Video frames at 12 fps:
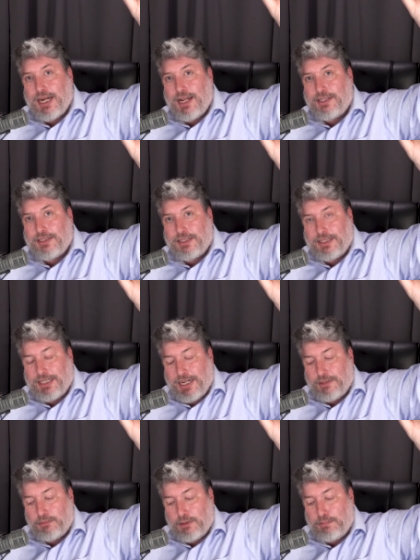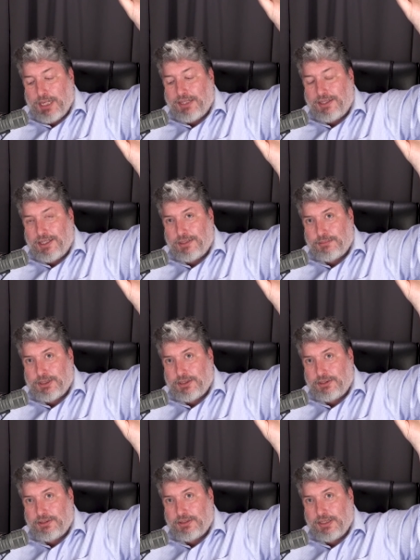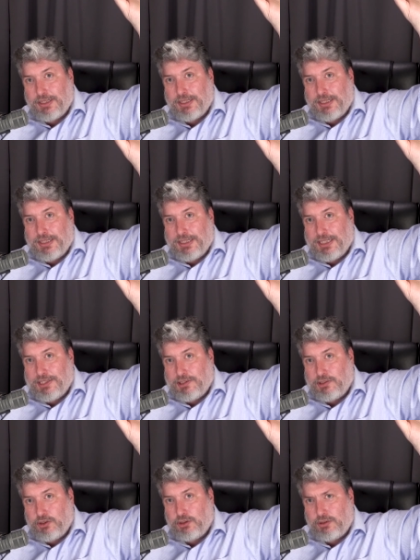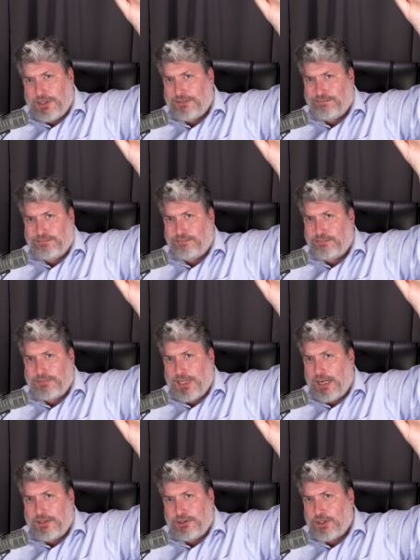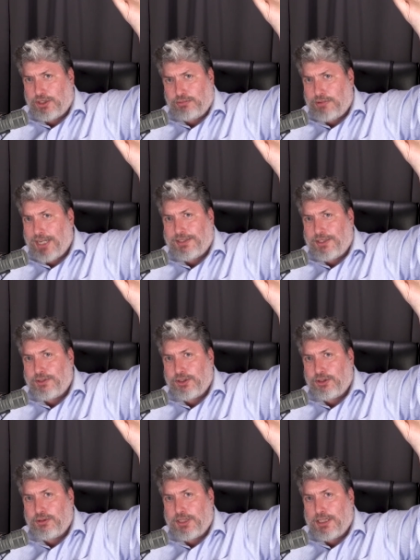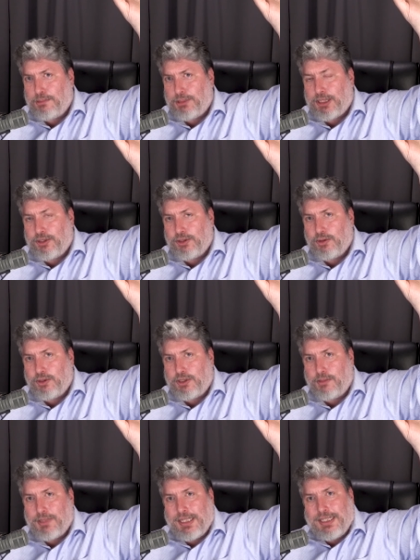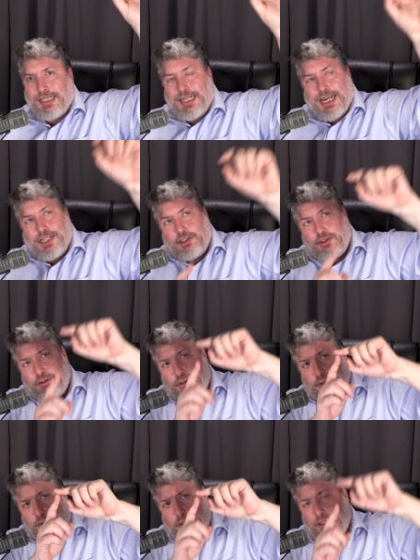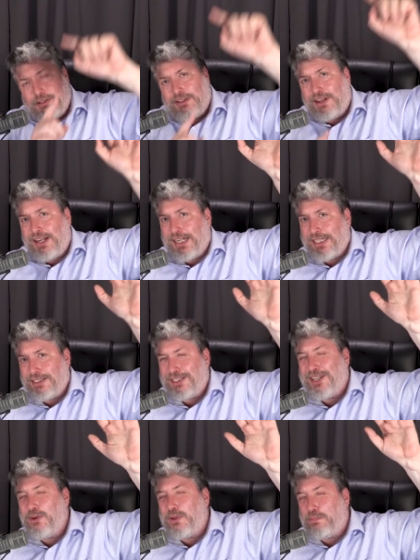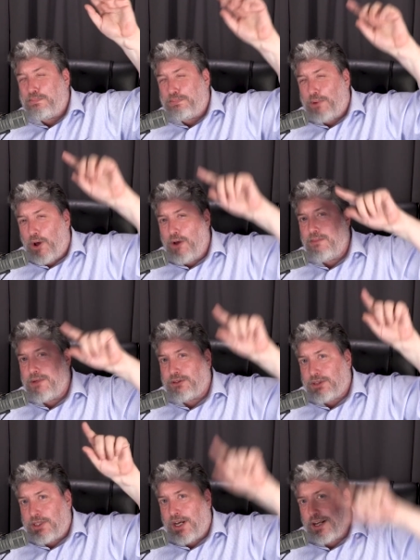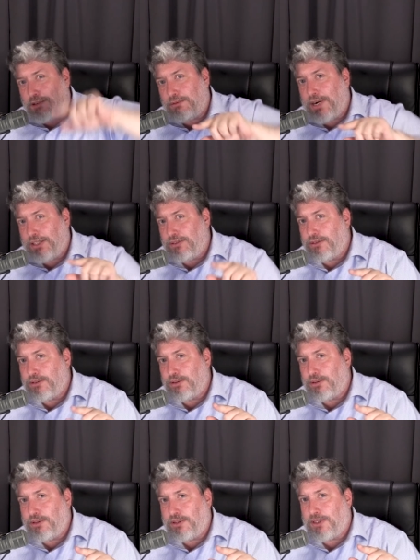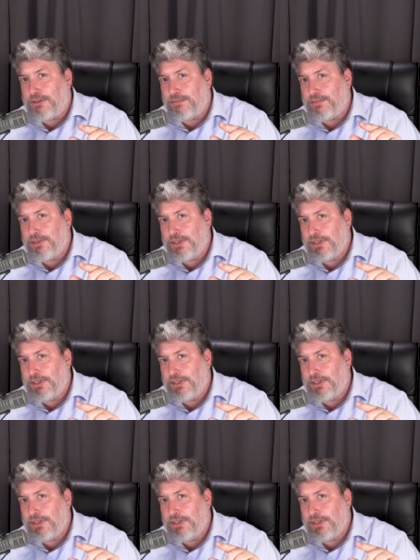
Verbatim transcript: Galilee and where Bethlehem is, in in just right there in Judea below Jerusalem, and you drew a line, it would almost cut right through Jerusalem.